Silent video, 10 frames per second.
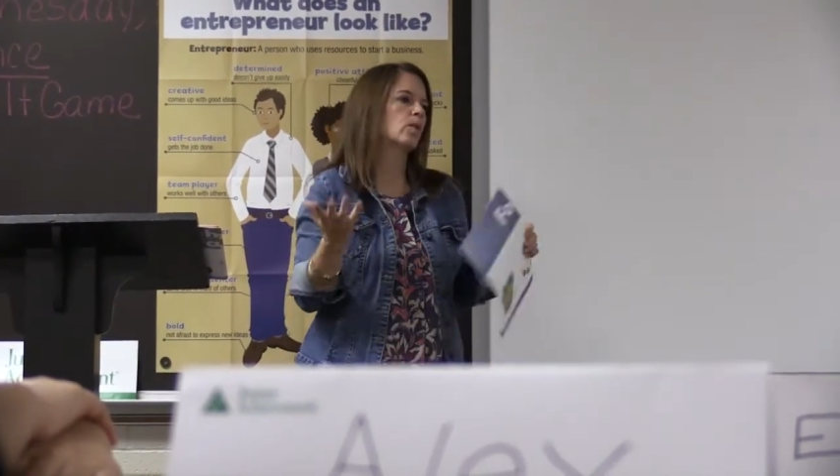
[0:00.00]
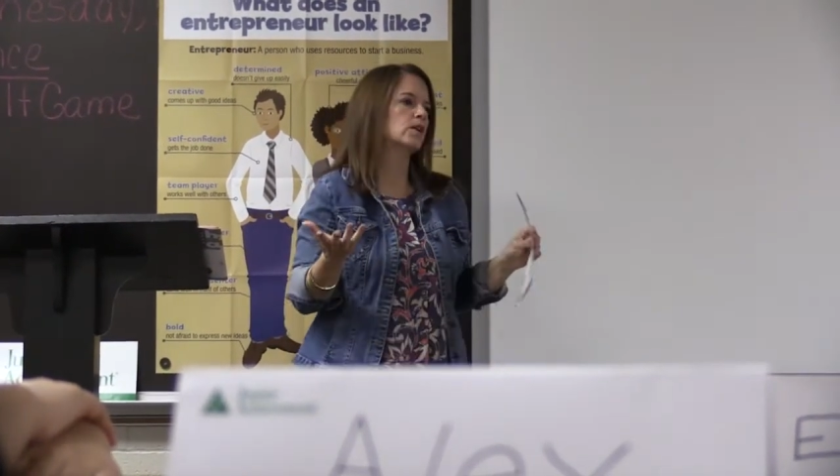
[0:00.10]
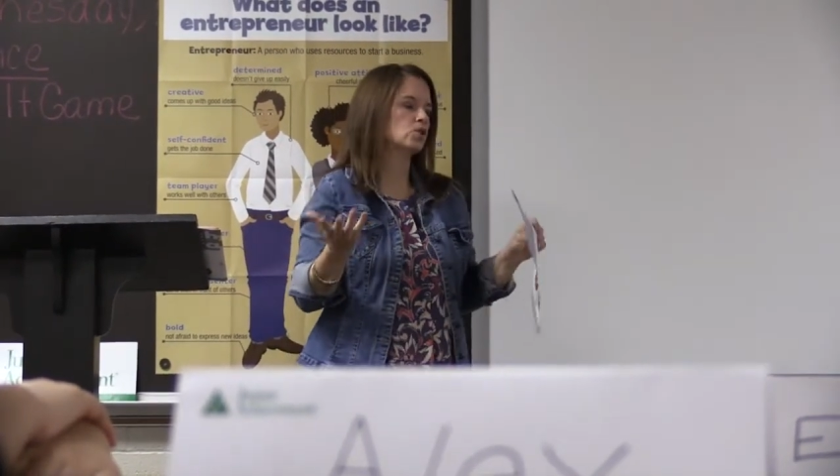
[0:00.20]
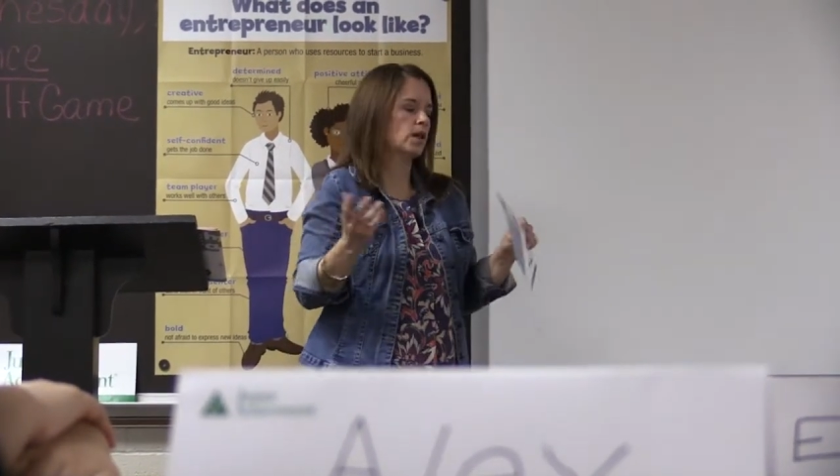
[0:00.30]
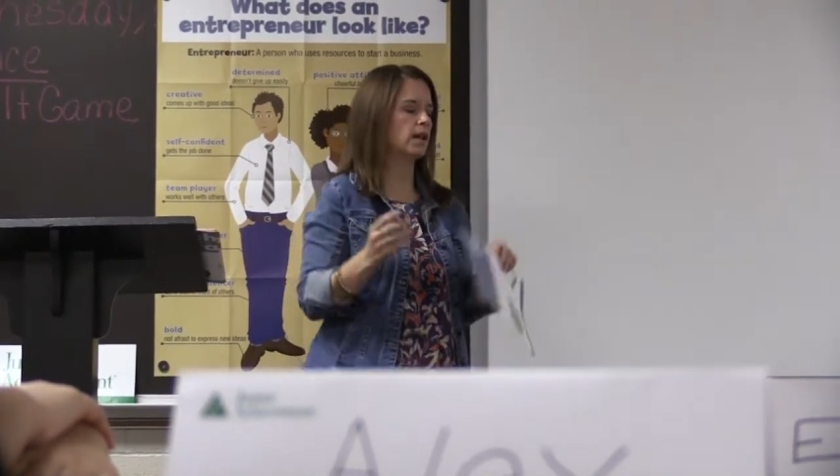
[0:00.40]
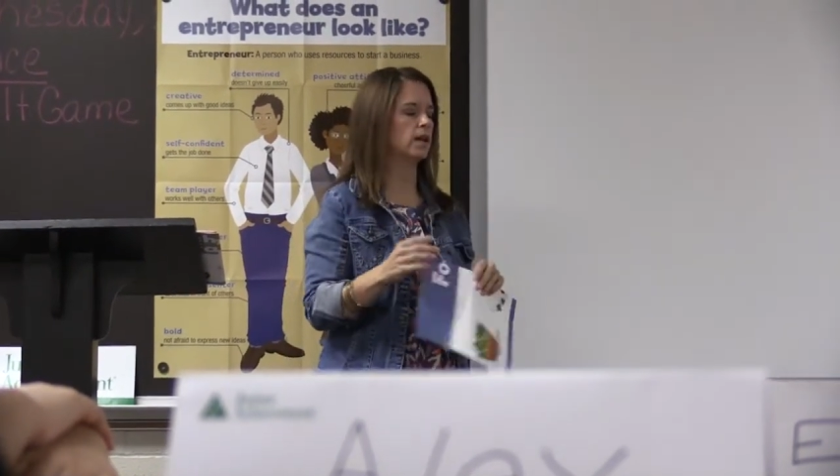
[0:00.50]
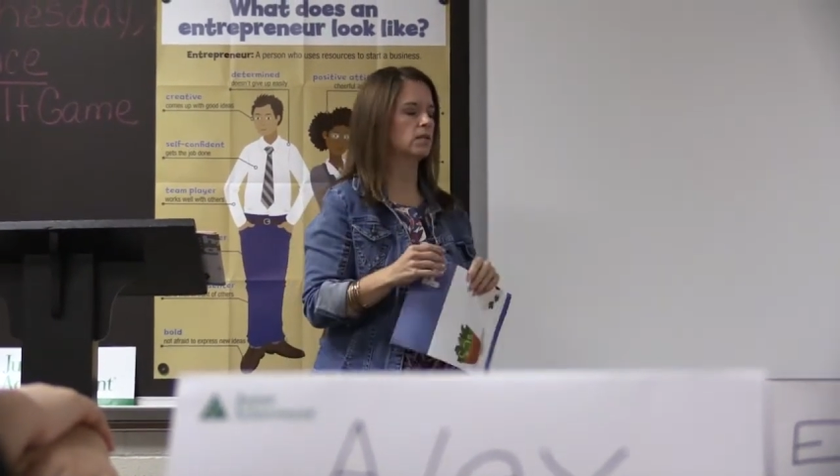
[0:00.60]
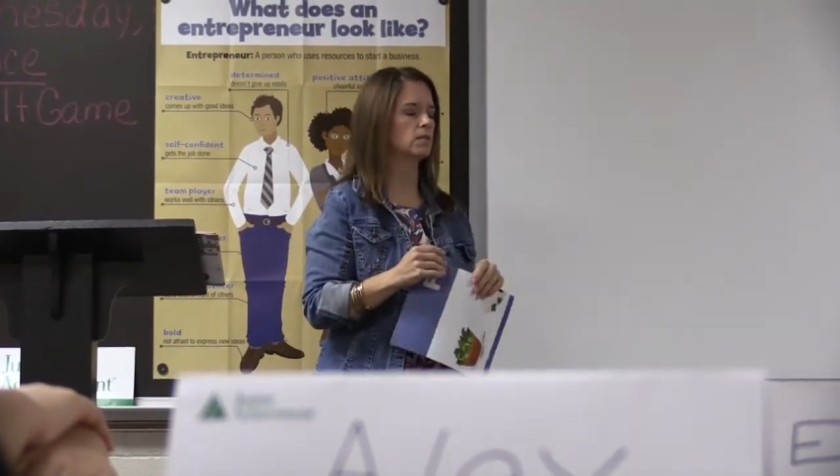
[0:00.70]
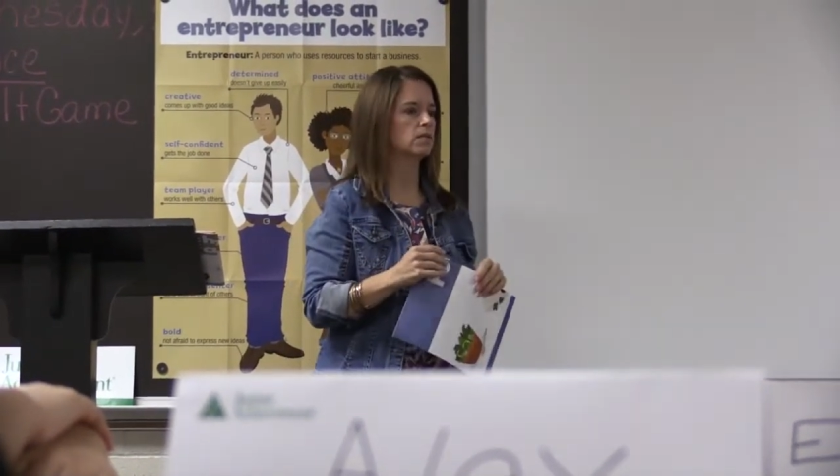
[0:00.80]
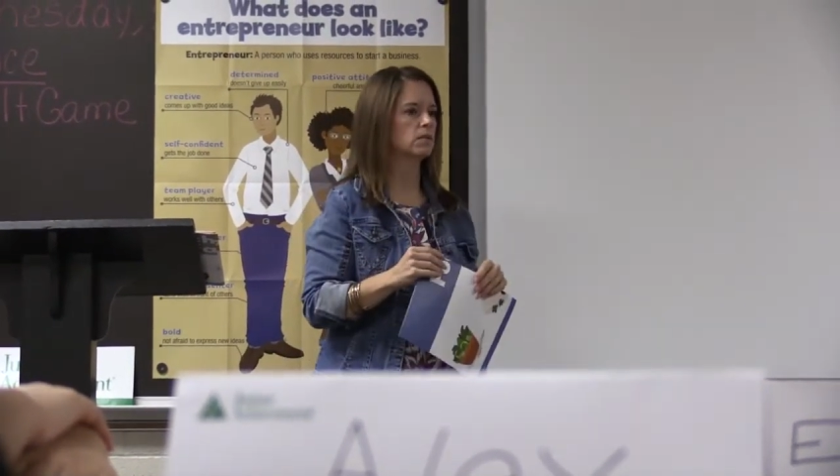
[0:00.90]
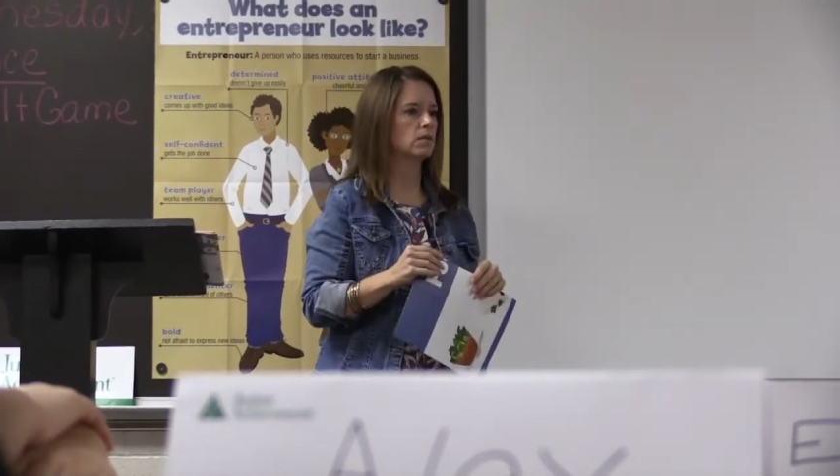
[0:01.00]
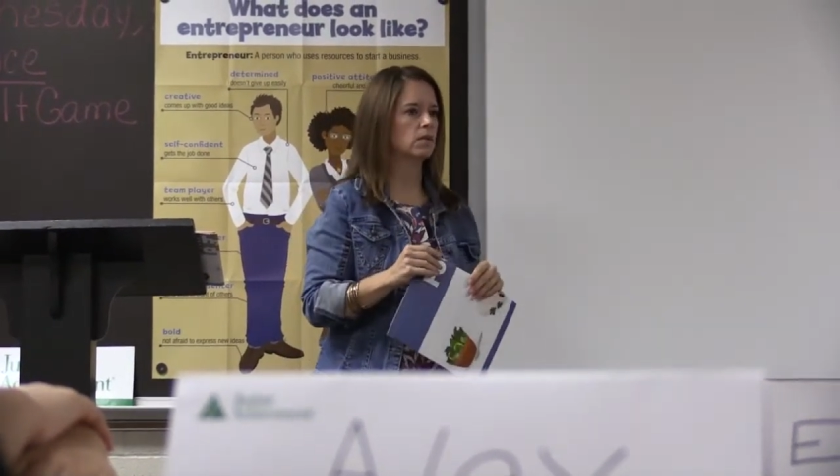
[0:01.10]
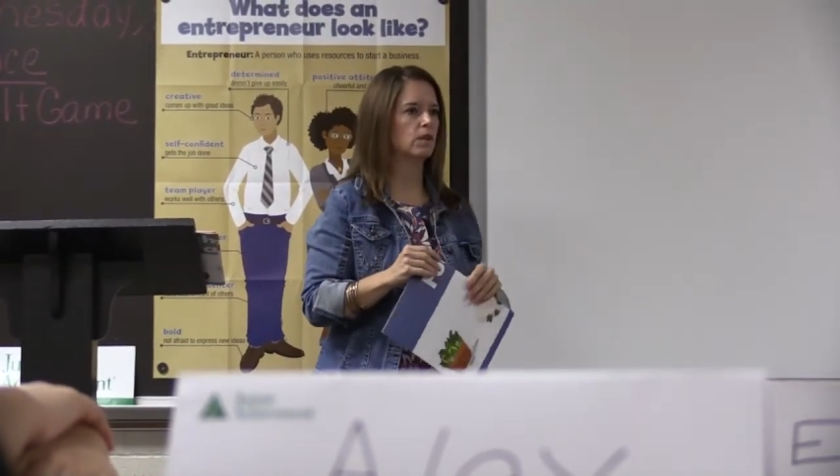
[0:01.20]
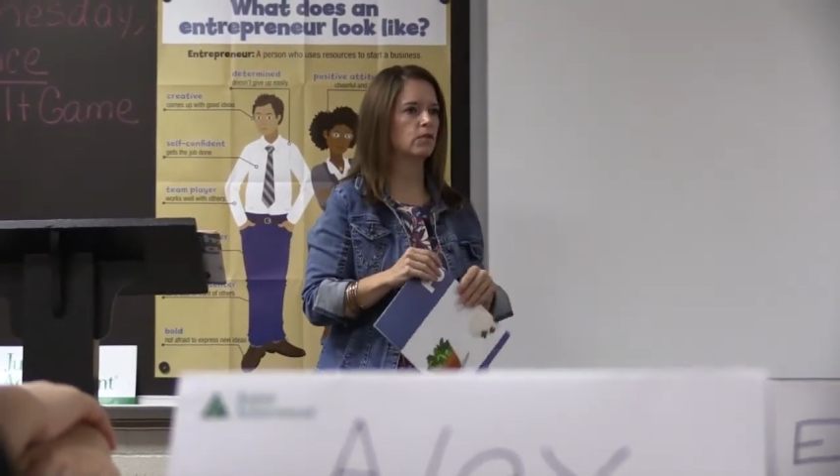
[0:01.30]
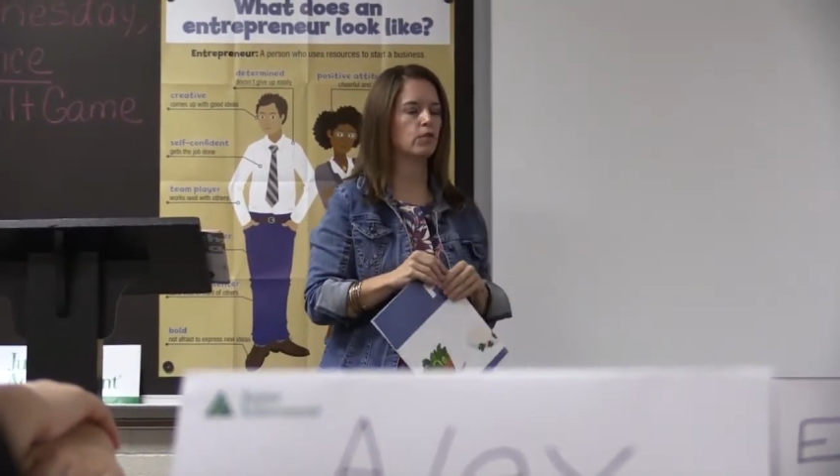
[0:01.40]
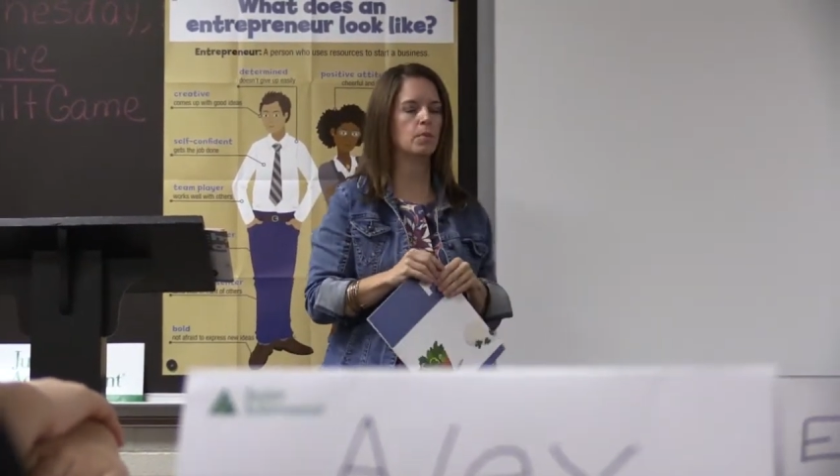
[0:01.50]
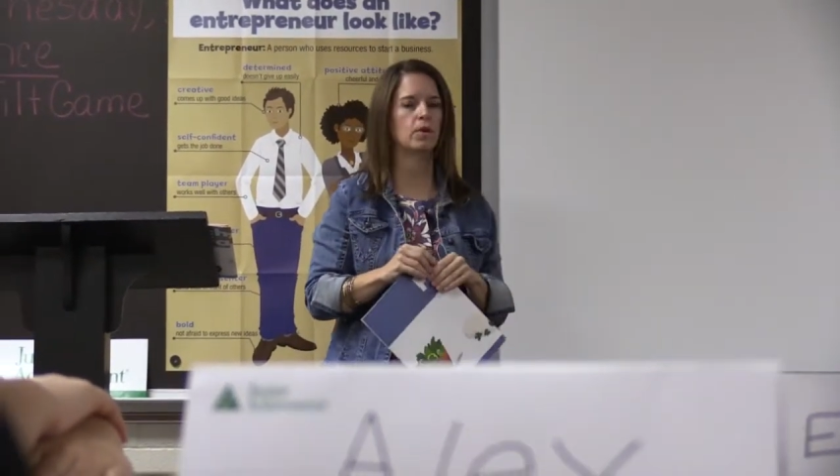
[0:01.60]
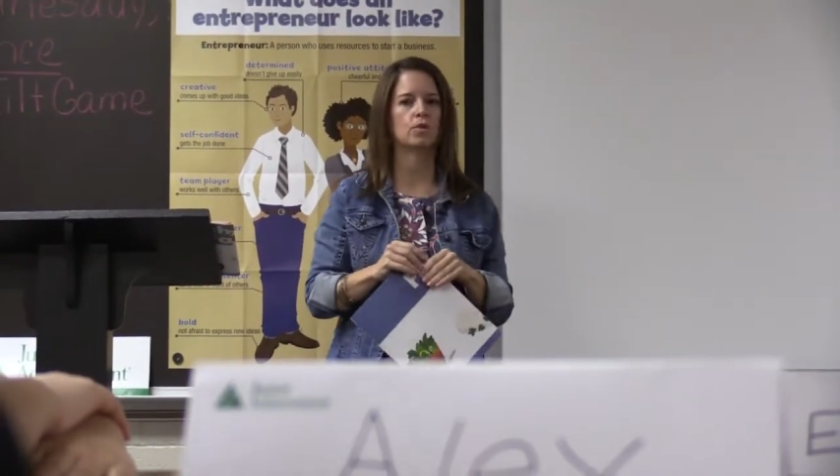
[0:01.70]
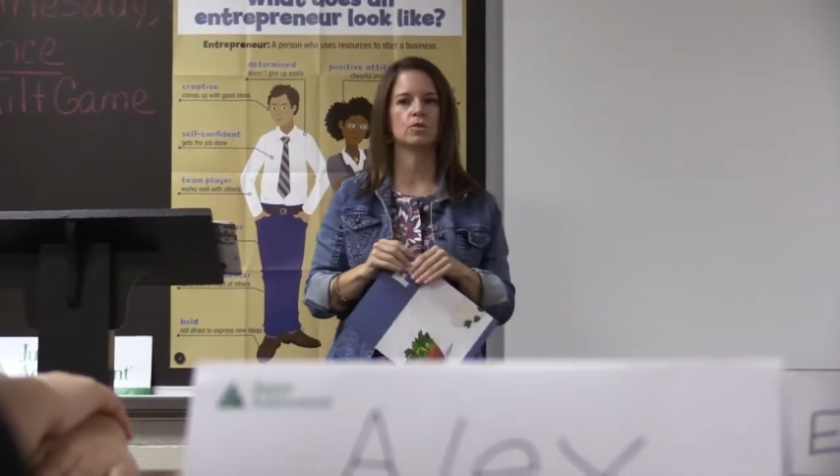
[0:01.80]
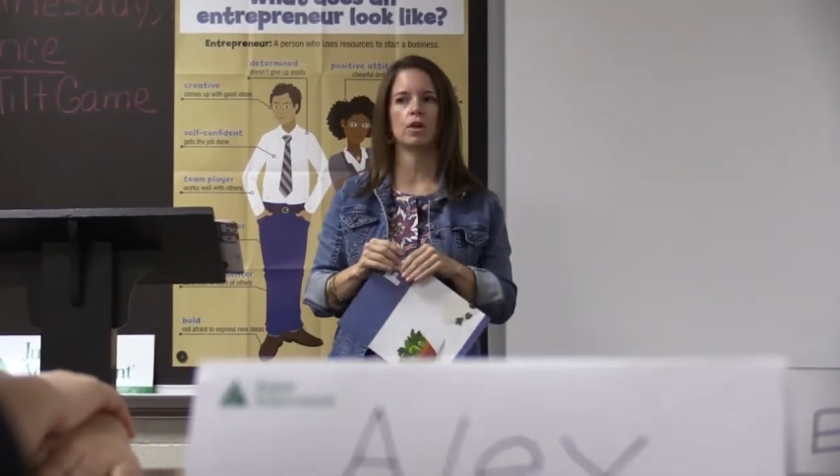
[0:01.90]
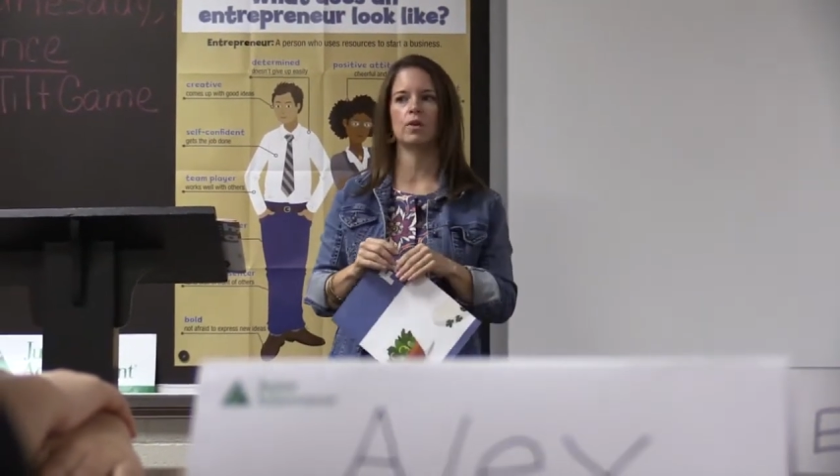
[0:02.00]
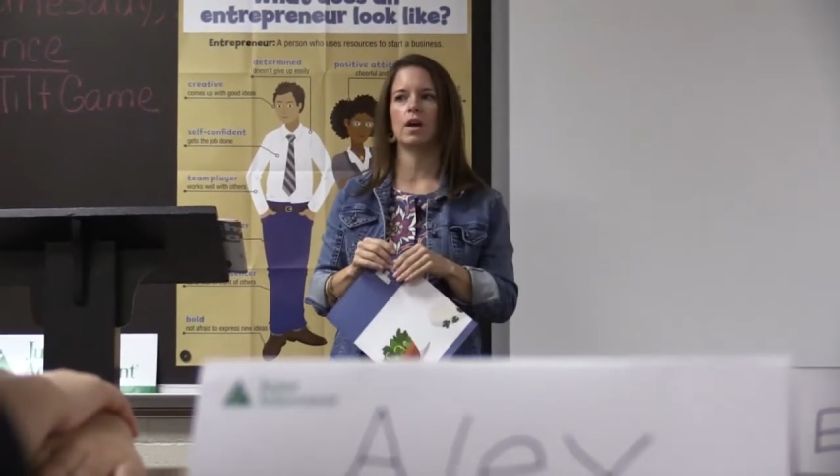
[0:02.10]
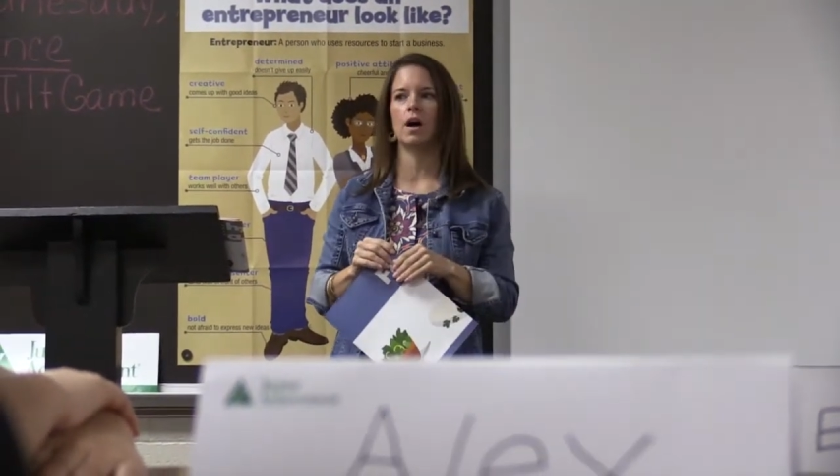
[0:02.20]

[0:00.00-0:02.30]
If time is tight, you can present this